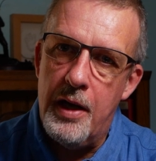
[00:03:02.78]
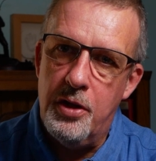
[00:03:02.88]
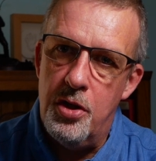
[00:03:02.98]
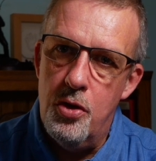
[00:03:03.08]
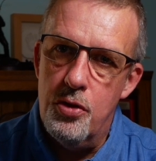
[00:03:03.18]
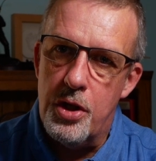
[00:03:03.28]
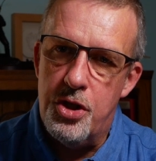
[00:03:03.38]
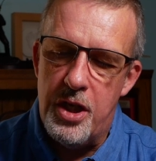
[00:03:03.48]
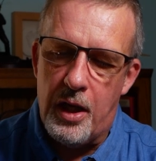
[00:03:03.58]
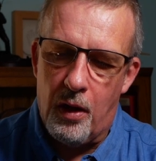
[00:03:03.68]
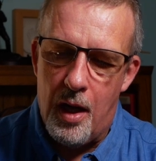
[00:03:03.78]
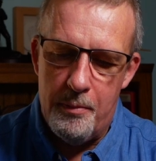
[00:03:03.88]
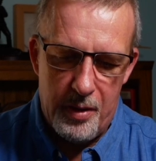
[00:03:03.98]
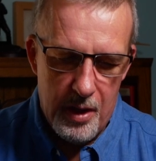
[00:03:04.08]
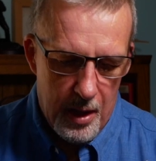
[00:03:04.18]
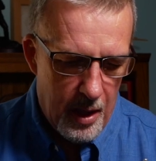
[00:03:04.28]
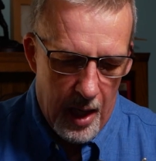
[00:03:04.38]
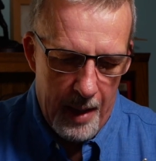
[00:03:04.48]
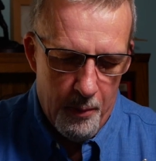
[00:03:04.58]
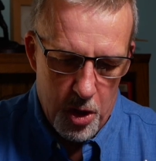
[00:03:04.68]
to use a G-clamp.
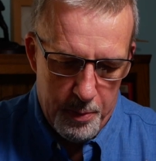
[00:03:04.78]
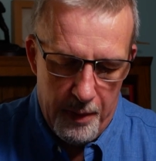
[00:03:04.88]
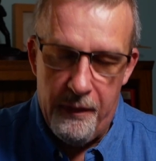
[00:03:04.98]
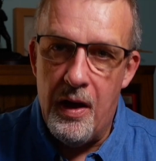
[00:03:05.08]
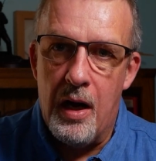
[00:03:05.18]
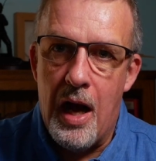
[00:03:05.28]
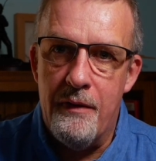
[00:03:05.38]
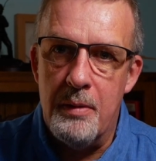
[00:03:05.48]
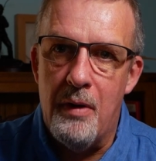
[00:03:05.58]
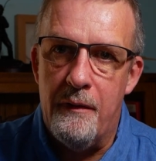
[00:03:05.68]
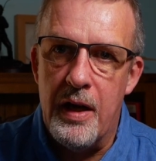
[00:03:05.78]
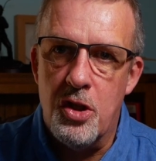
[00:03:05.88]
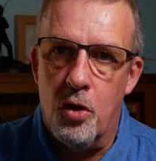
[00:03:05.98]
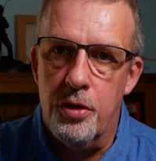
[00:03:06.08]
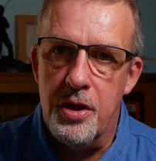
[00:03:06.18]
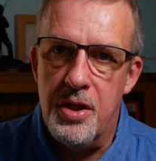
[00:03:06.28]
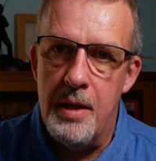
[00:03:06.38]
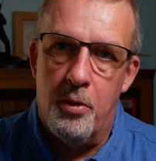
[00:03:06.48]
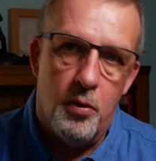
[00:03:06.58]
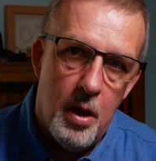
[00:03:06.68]
I much prefer having my vise on the
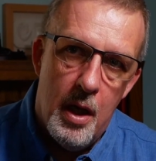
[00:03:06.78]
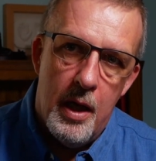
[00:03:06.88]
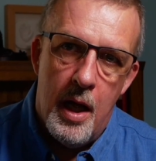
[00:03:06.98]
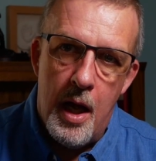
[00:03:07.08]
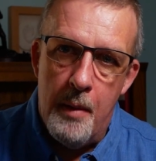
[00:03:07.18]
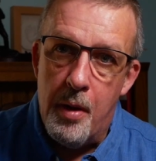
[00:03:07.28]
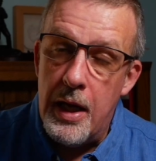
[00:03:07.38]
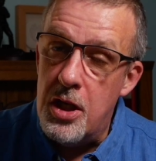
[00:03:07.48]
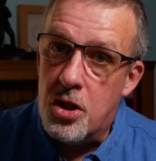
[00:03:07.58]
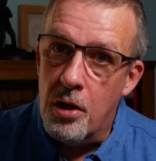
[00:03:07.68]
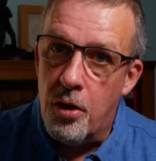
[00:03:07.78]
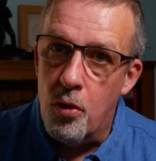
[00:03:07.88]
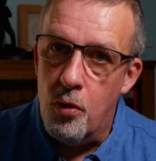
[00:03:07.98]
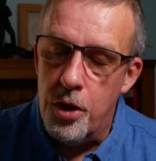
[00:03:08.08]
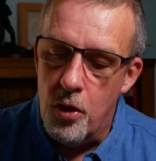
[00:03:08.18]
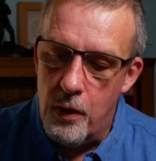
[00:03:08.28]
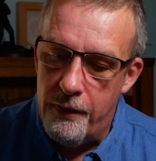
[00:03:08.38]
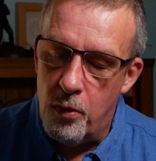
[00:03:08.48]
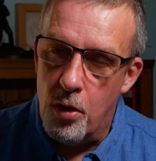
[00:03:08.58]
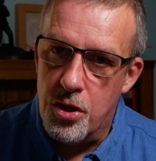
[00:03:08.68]
table, but each to their own, you know,
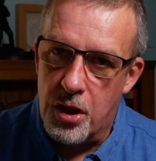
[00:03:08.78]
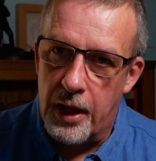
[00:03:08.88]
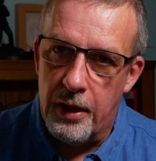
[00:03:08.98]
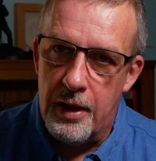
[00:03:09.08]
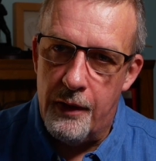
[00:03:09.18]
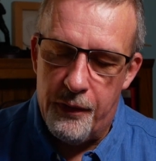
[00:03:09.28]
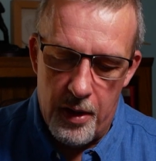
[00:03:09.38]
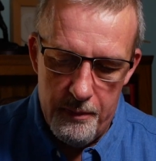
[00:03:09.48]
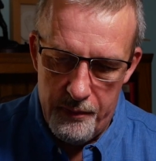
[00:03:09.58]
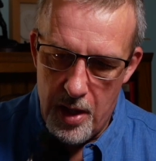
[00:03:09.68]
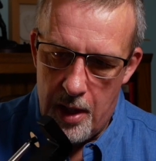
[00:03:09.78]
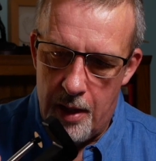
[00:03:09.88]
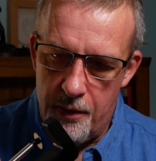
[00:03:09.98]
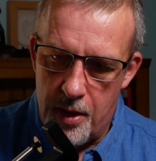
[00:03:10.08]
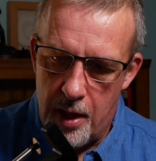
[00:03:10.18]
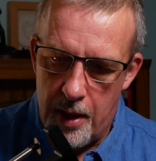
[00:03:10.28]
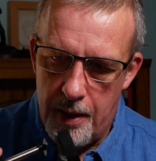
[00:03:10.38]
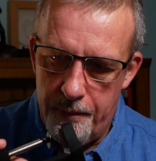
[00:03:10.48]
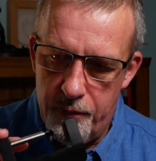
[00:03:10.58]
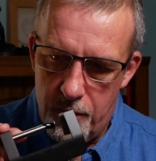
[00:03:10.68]
everyone's slightly different, and
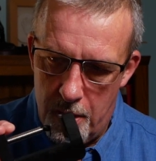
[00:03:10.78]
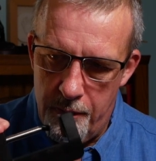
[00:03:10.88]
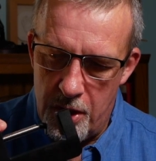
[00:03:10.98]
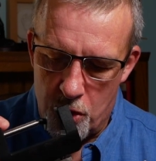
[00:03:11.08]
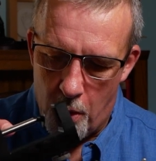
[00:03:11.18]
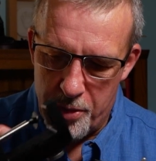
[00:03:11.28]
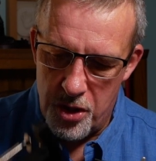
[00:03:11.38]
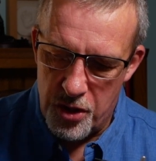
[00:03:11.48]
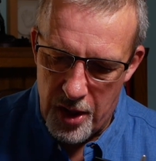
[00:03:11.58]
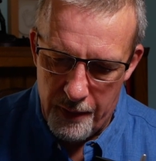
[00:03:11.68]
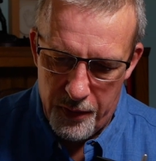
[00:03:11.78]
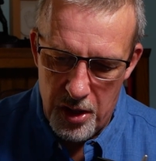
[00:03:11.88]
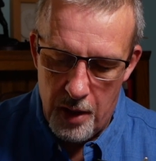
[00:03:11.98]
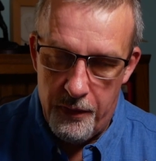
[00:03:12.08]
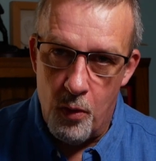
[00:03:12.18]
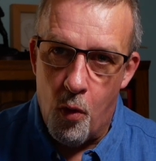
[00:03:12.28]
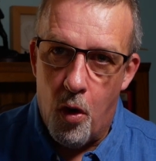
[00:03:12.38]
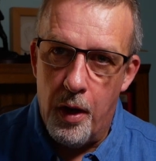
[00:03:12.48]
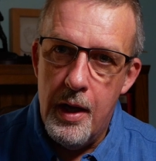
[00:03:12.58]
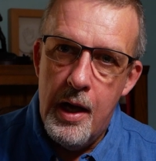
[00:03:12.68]
this option's there for you if you
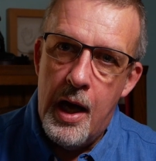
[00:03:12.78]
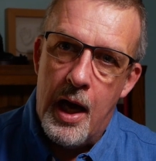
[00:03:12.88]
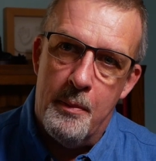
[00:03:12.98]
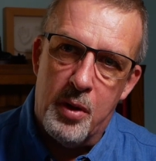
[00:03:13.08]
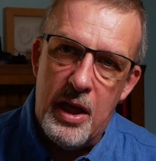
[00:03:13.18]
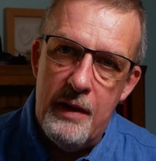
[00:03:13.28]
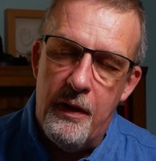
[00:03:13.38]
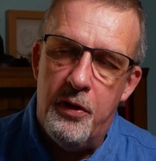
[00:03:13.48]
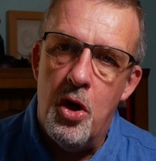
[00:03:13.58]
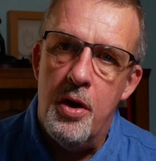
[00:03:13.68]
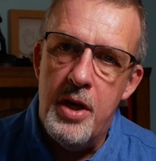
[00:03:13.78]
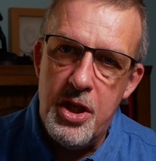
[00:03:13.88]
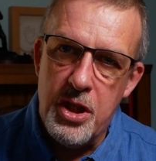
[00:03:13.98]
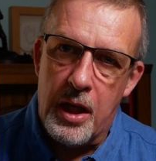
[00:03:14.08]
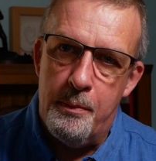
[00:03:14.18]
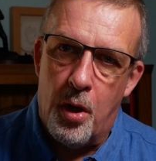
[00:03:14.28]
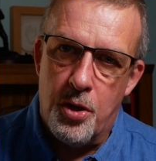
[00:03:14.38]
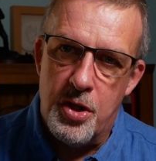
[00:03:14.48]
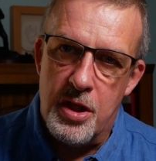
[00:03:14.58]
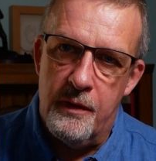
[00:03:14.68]
want. And I believe if you initially
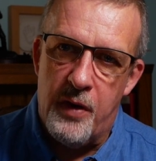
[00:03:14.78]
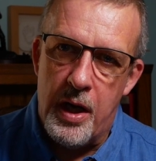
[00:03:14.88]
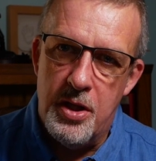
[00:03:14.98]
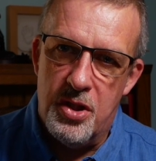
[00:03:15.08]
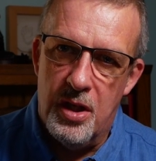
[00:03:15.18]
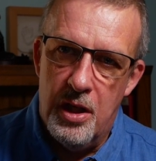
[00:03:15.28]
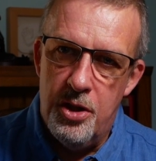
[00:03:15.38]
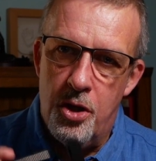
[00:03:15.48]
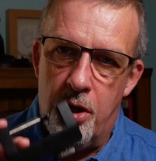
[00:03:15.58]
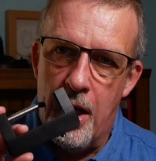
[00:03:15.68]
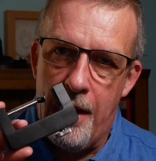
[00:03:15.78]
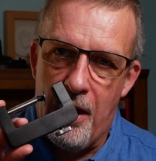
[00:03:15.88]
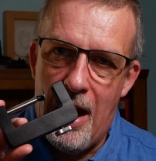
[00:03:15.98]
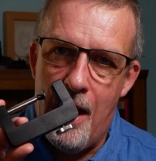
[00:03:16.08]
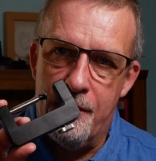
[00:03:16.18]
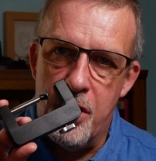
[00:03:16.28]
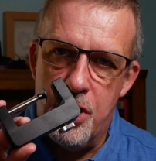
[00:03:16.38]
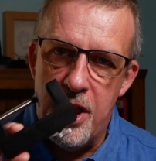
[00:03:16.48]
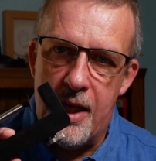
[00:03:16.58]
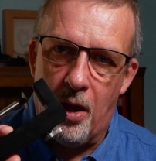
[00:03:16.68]
purchase the vise, you can either have the
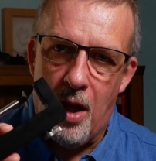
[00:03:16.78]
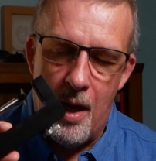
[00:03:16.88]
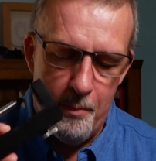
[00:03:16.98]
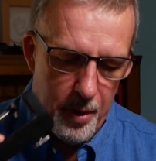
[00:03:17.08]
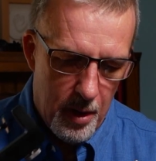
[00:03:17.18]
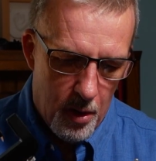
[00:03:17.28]
G-clamp